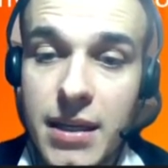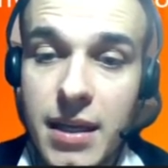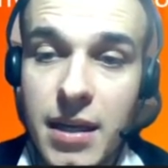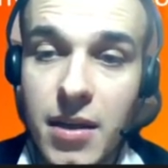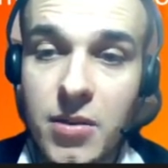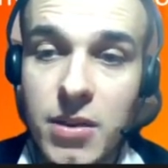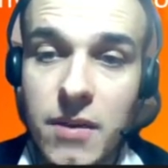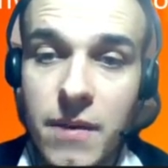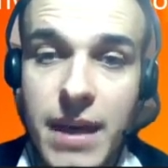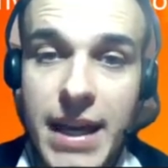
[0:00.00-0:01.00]
go to
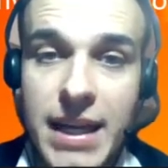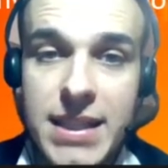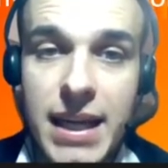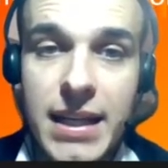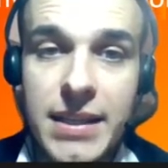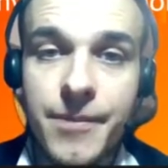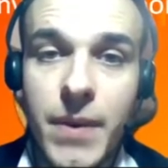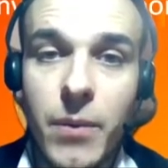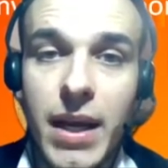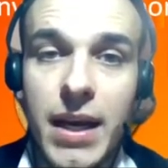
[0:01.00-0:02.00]
the next slide.
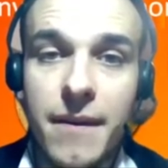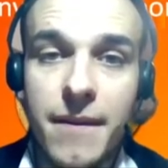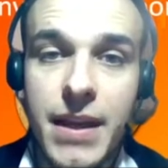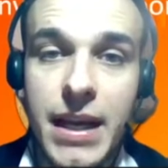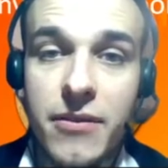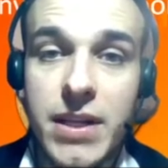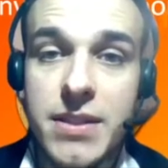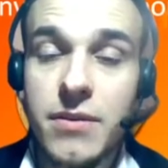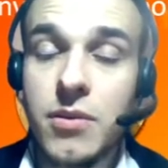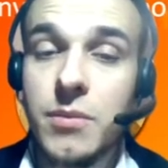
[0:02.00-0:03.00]
We have the
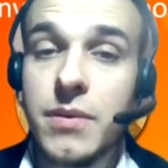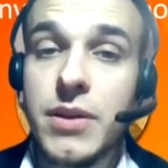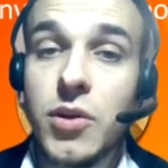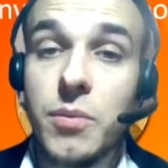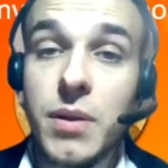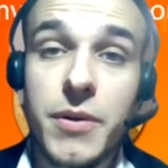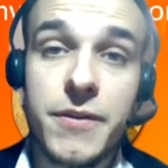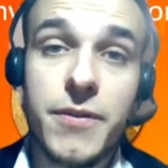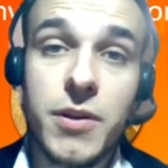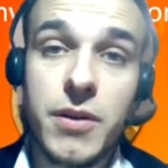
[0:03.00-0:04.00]
aggressive noble
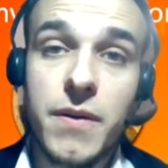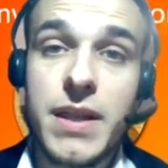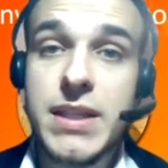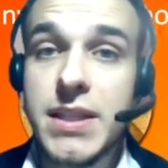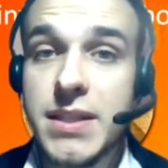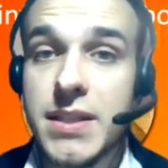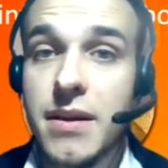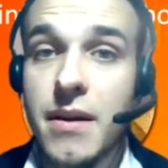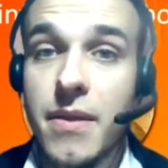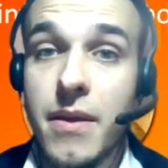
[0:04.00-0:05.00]
portfolio. This is
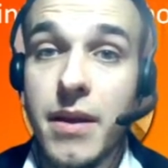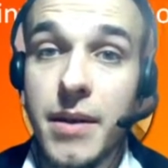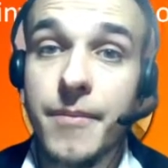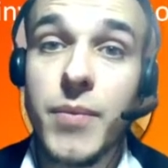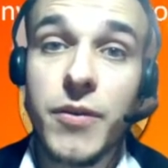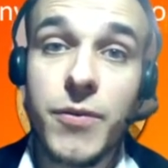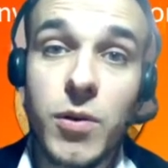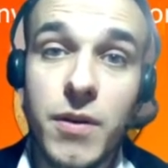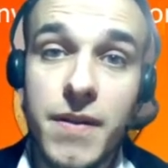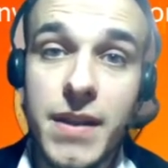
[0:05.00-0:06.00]
the
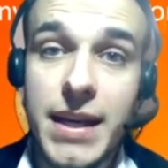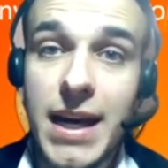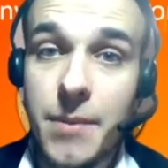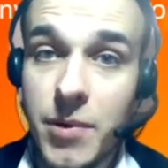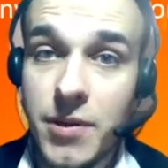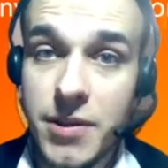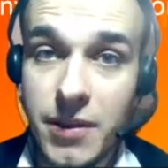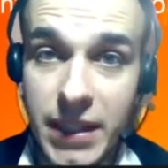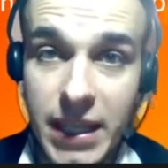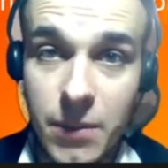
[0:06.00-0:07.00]
portfolio that I
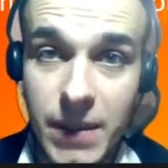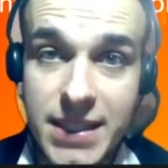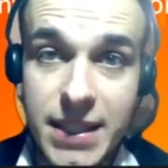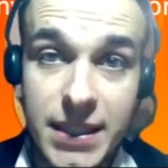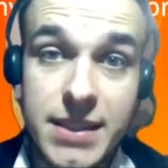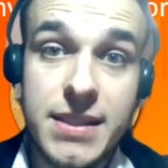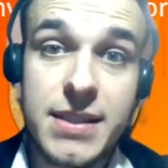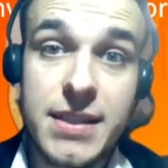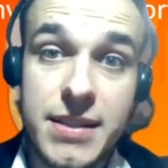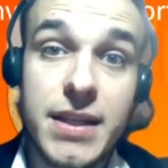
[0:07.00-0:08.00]
personally invest in
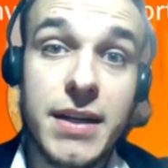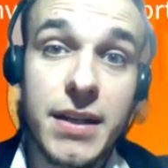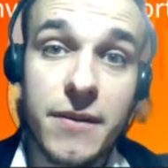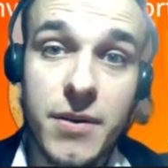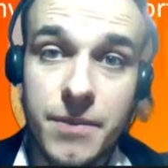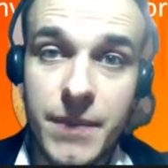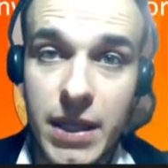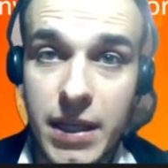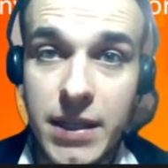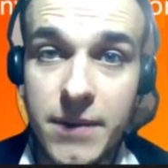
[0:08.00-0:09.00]
starting from
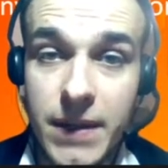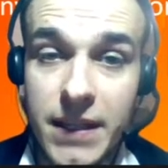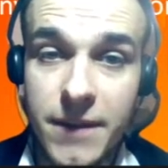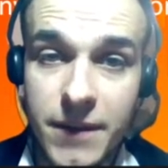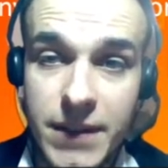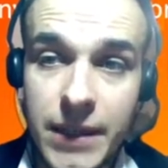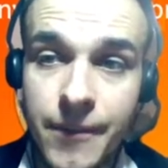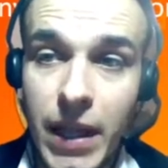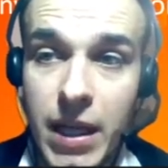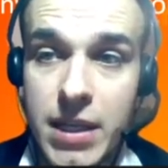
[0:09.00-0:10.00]
2015.
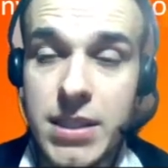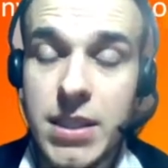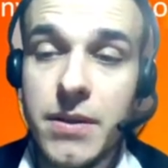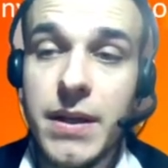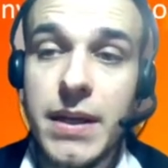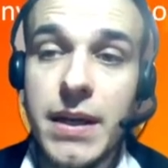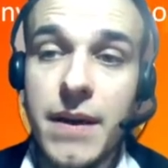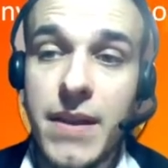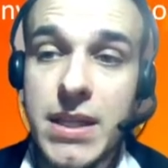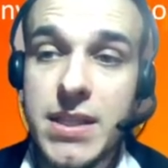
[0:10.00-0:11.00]
So
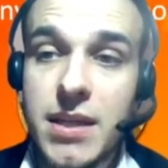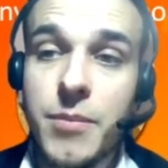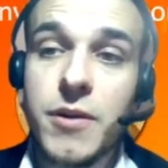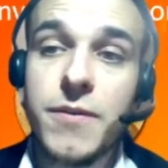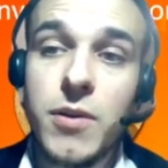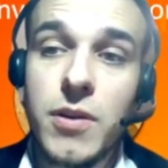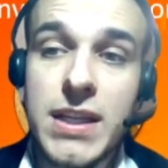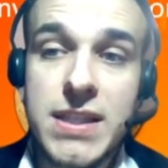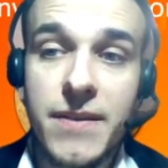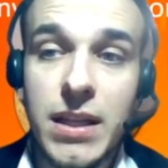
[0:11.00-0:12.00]
this portfolio
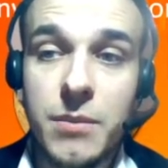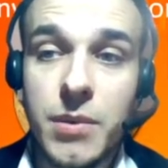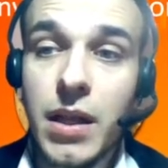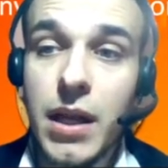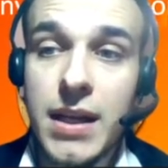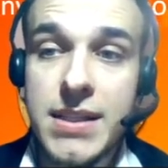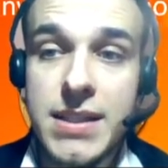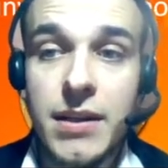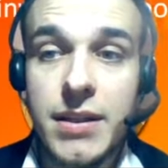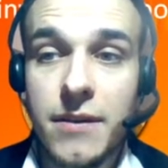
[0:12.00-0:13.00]
is available
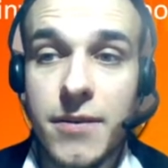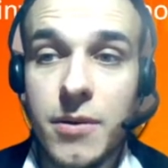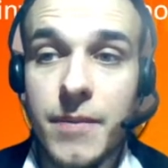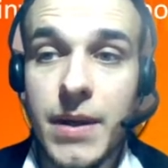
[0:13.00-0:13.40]
starting from